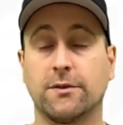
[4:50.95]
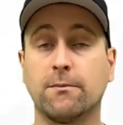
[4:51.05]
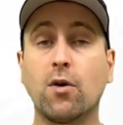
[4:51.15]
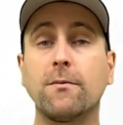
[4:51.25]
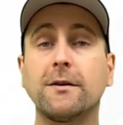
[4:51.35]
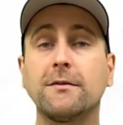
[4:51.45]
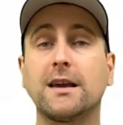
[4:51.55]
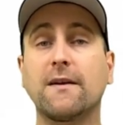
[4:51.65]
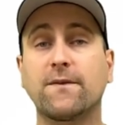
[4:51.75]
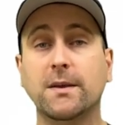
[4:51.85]
The more money we
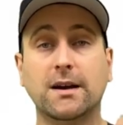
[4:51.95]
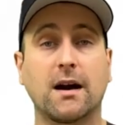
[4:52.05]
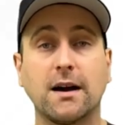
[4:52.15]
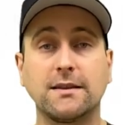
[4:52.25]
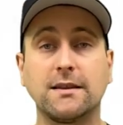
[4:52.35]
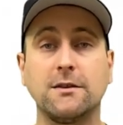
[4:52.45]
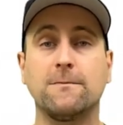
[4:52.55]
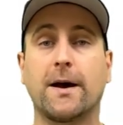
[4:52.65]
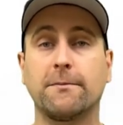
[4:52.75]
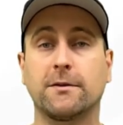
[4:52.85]
get from the content that
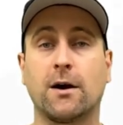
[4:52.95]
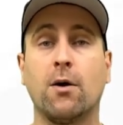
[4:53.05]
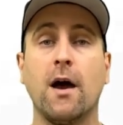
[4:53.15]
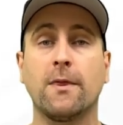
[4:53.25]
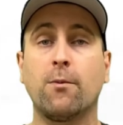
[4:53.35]
you buy below,